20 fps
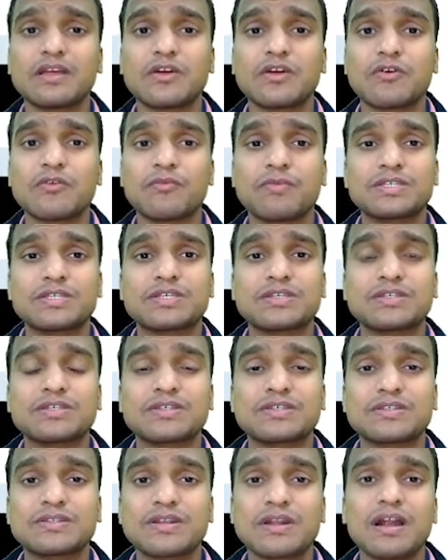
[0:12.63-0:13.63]
which
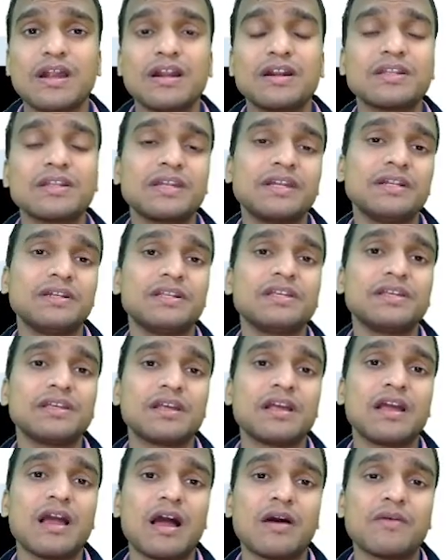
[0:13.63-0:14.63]
start
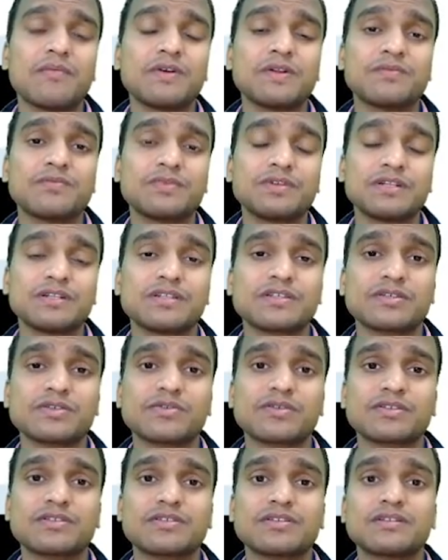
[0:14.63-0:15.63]
eating our wooden
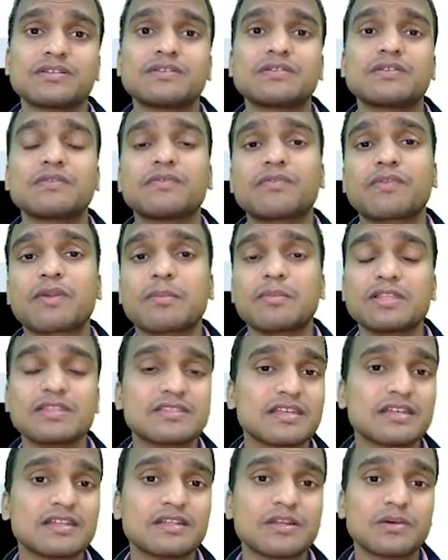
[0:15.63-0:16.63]
structure from
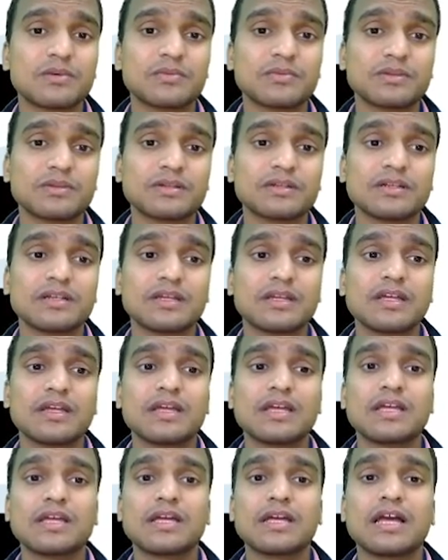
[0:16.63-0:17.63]
inside out.
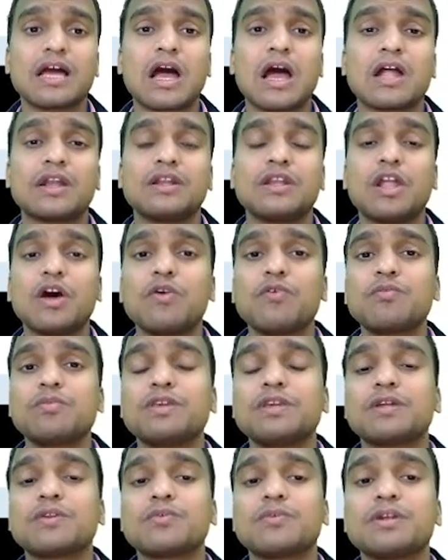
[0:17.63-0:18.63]
Now
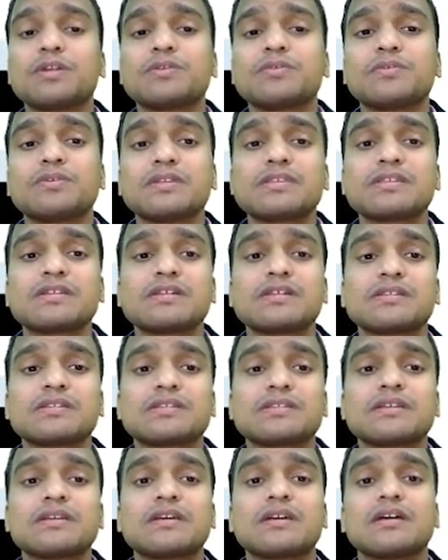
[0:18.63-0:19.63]
we are going to
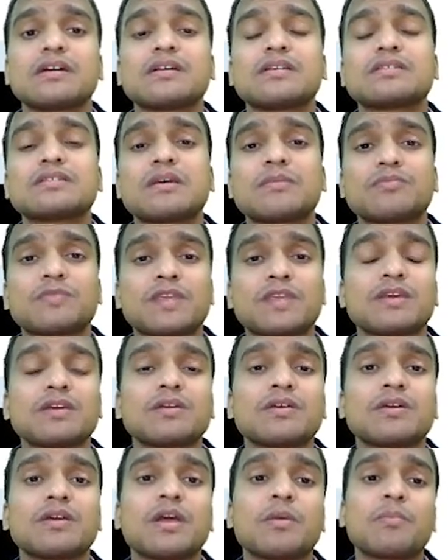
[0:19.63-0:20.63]
discuss
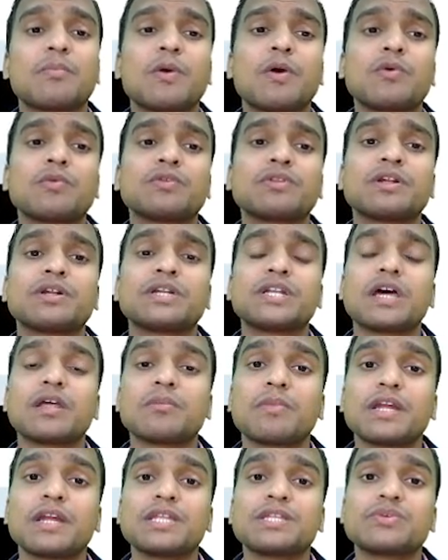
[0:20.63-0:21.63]
something about the
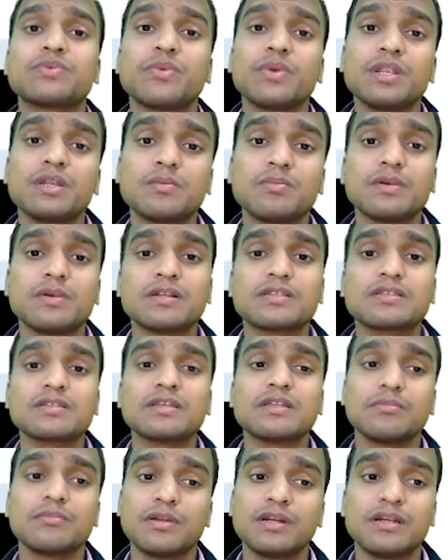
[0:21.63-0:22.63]
termite treatments
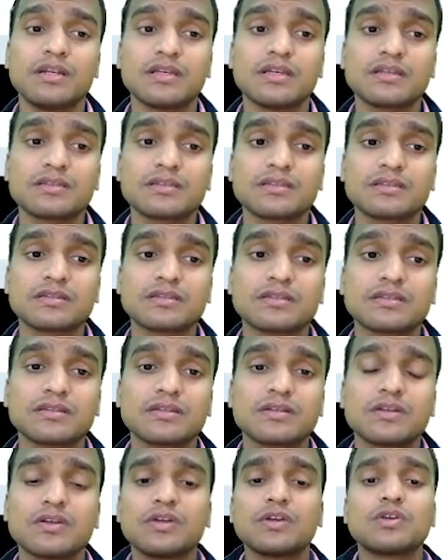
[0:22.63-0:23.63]
in buildings.
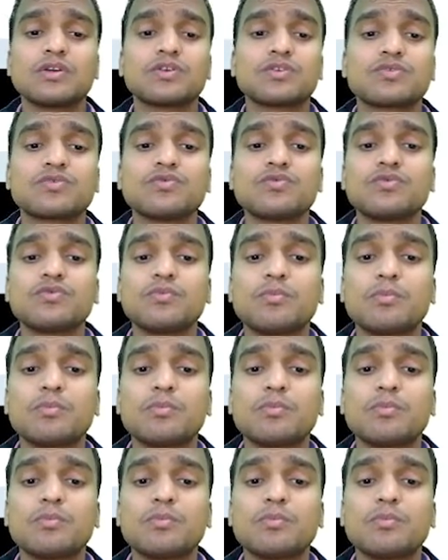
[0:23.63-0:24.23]
So